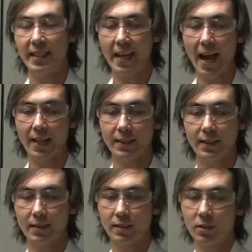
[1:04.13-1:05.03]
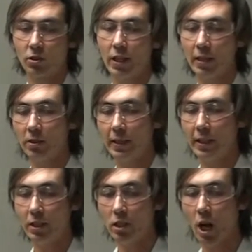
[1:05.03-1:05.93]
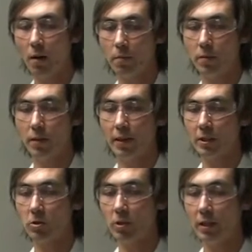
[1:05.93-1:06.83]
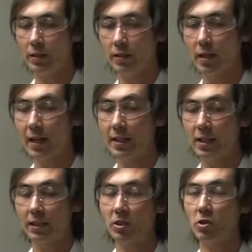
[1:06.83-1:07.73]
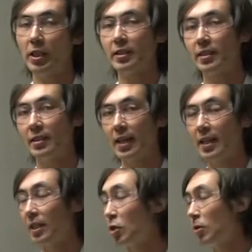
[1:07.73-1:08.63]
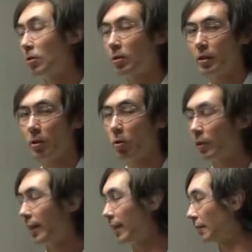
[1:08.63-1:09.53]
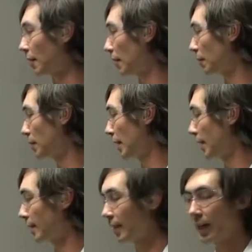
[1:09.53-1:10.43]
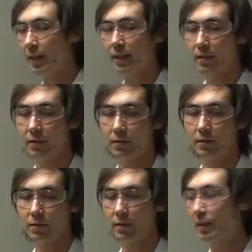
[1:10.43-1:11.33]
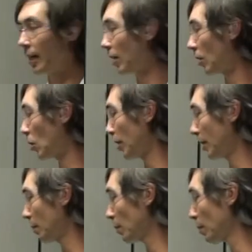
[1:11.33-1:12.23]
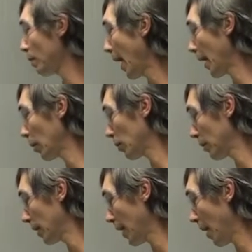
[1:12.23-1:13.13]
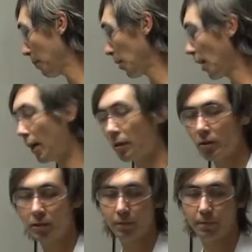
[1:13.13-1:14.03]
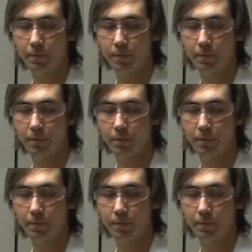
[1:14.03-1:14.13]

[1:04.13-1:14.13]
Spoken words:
the gas regulator knob until it reads 92 or 95 psi on the back of the apparatus.